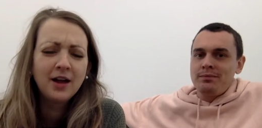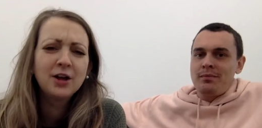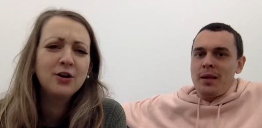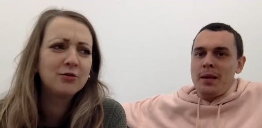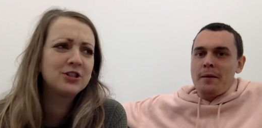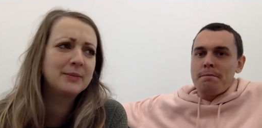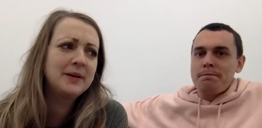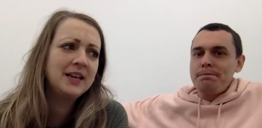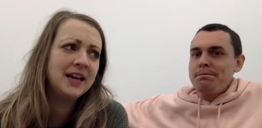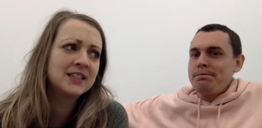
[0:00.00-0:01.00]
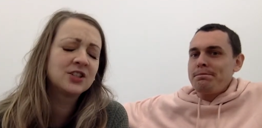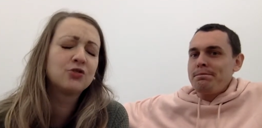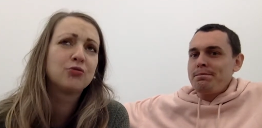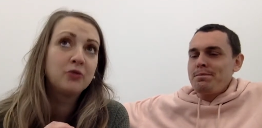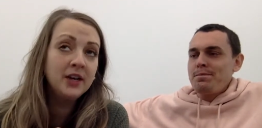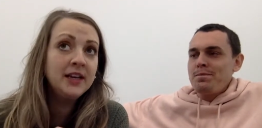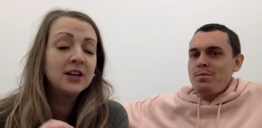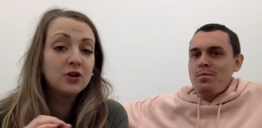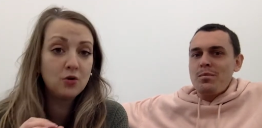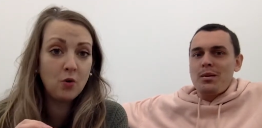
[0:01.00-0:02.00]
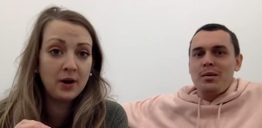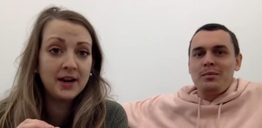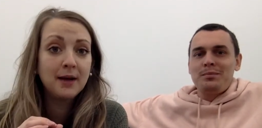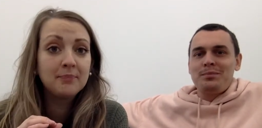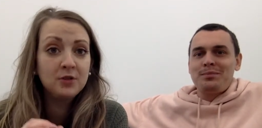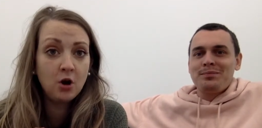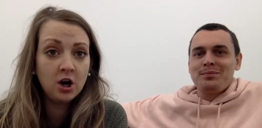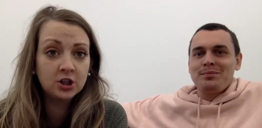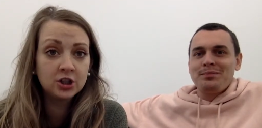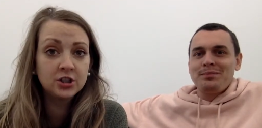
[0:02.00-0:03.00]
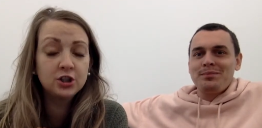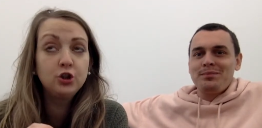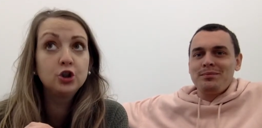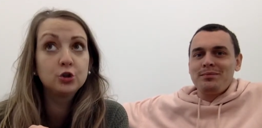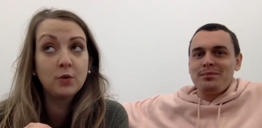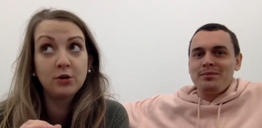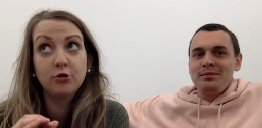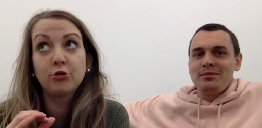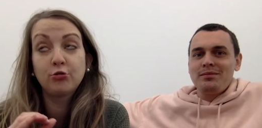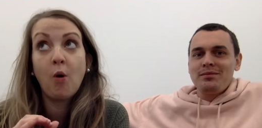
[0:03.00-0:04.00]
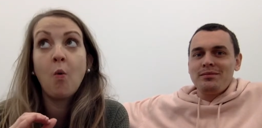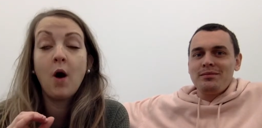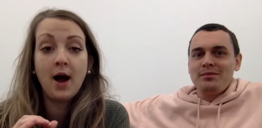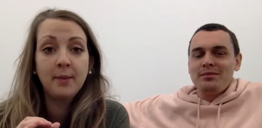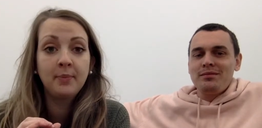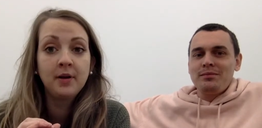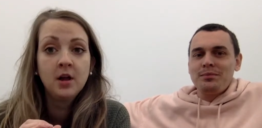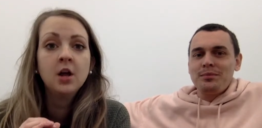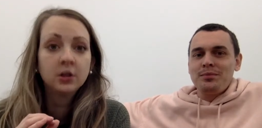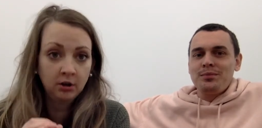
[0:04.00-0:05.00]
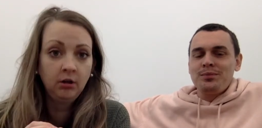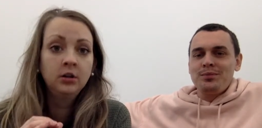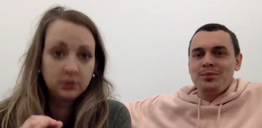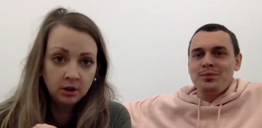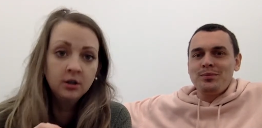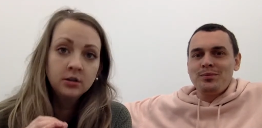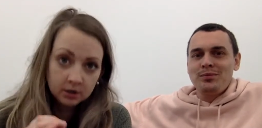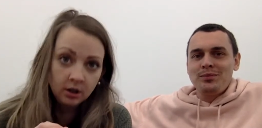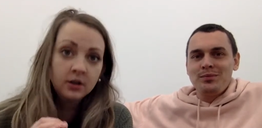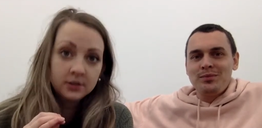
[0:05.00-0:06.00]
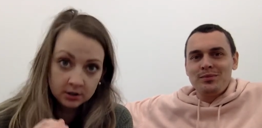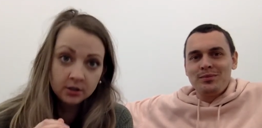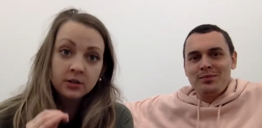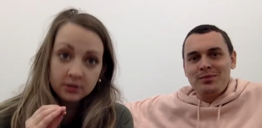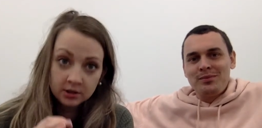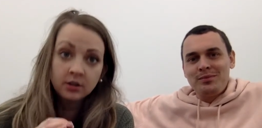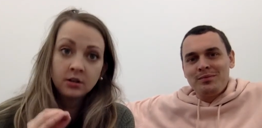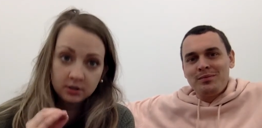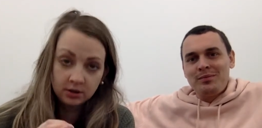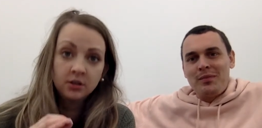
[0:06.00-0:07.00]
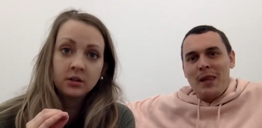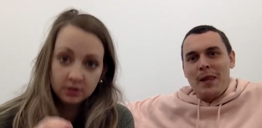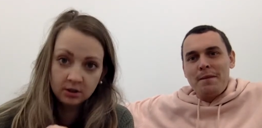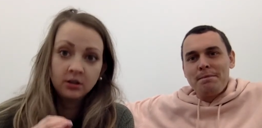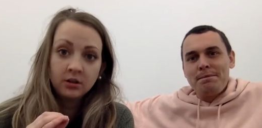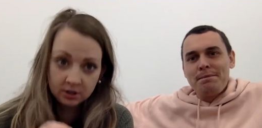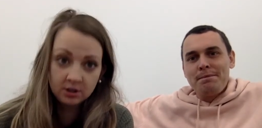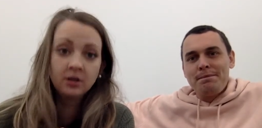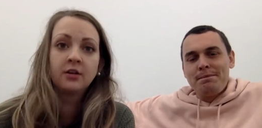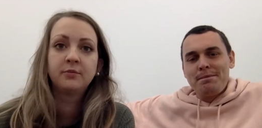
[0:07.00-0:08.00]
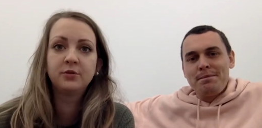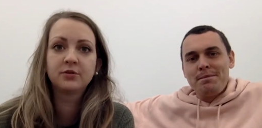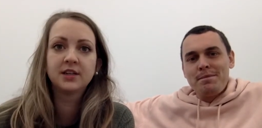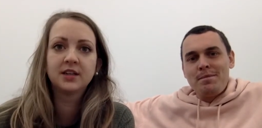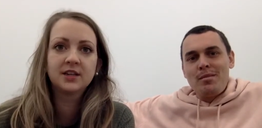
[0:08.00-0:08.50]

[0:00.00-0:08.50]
Speaker 1: No, JP likes this really annoying, obnoxious. You just want to throw up, duh, duh, duh, duh, duh, duh, duh, duh, music,